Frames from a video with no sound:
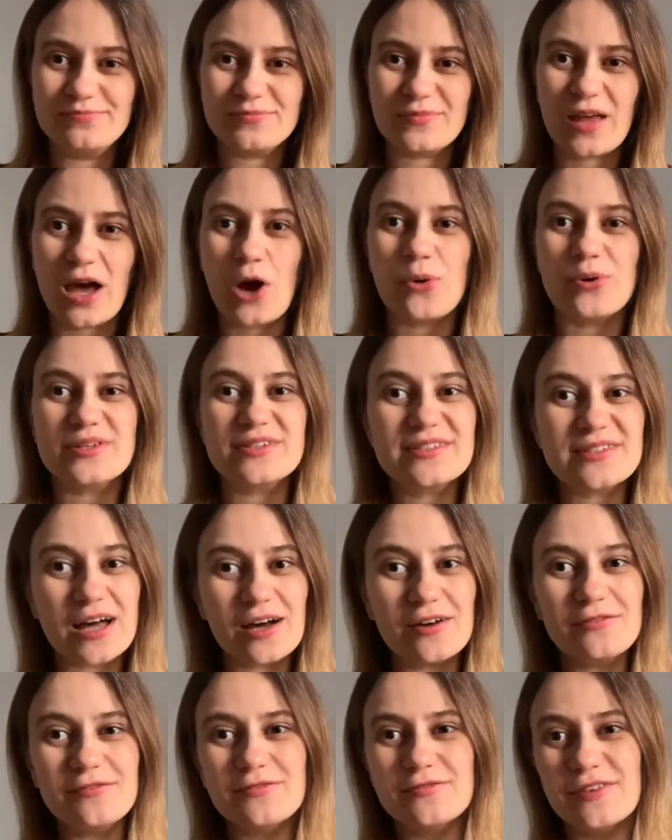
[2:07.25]
our staff
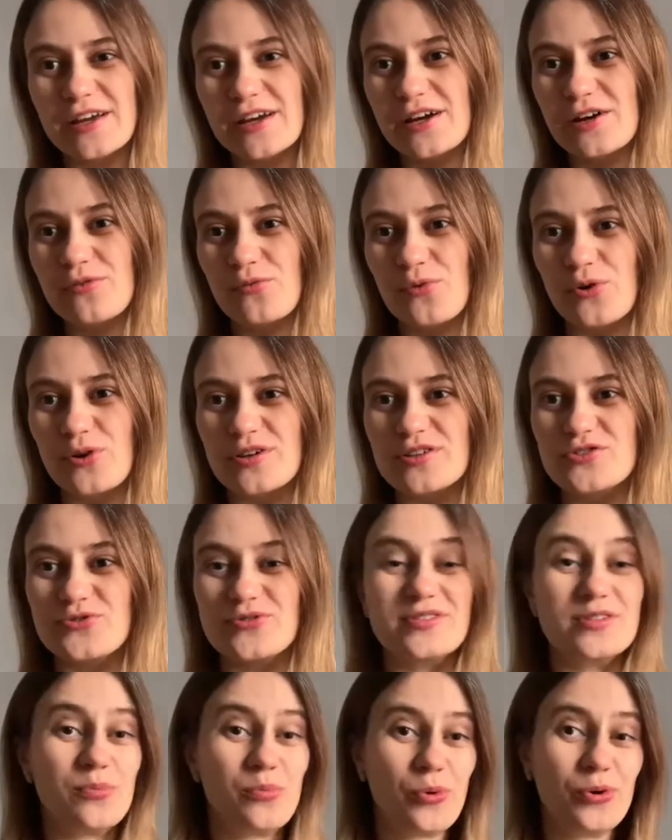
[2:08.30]
there works to
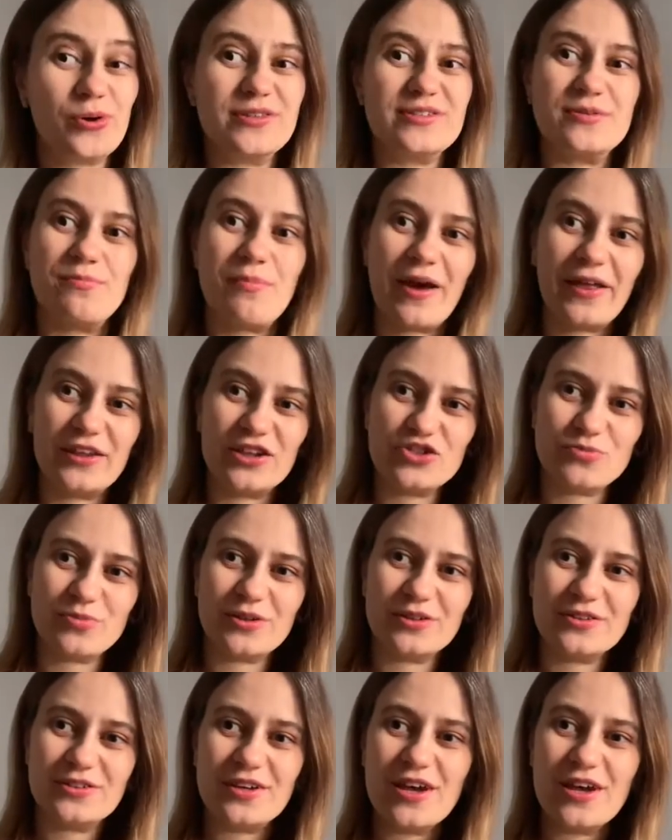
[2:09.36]
support the management